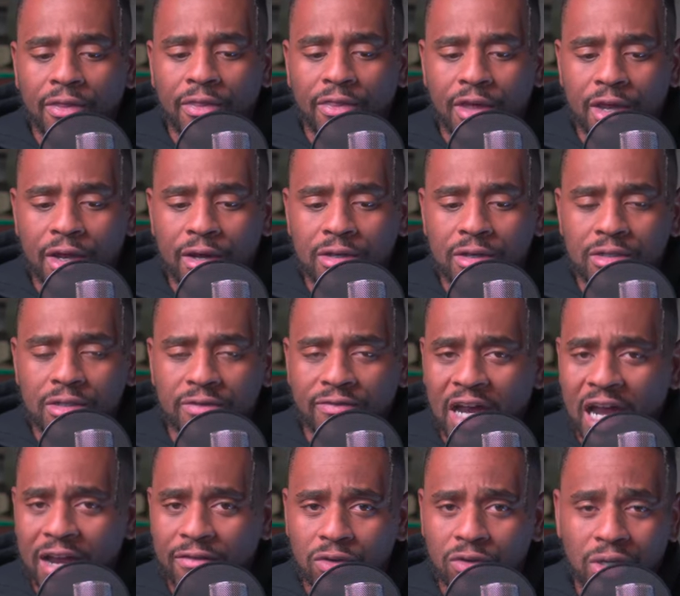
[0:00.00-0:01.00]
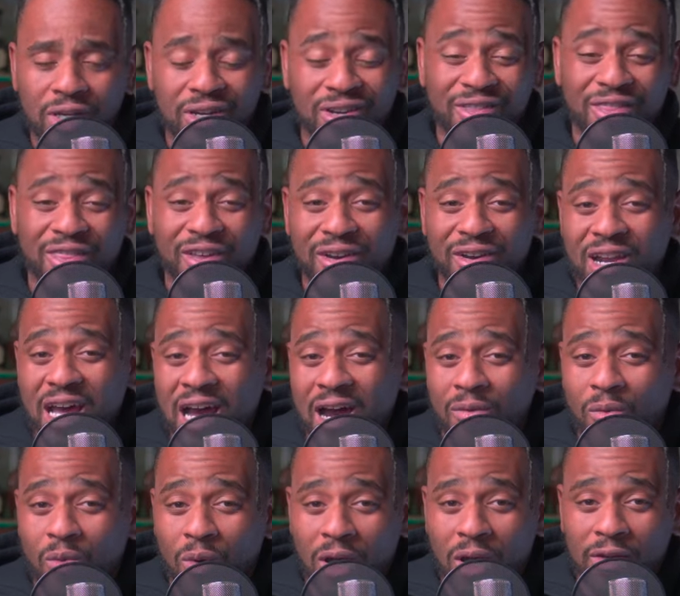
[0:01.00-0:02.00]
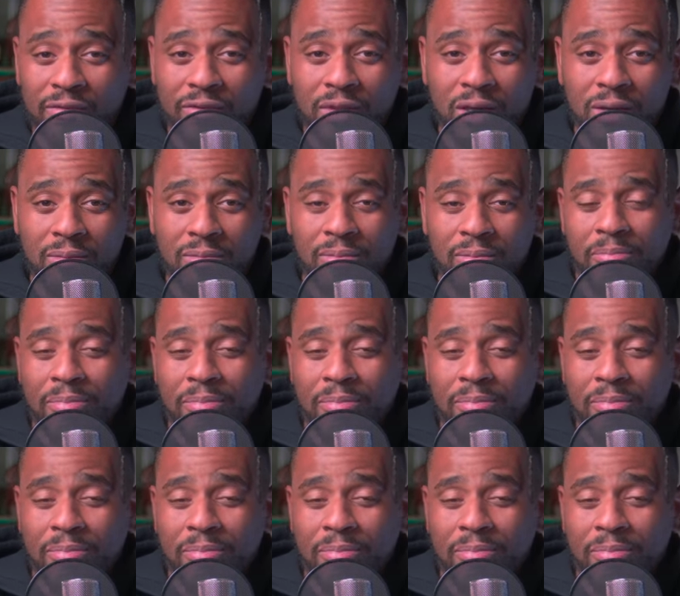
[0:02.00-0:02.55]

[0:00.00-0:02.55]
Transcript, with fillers: their survival gear, they're not one of them.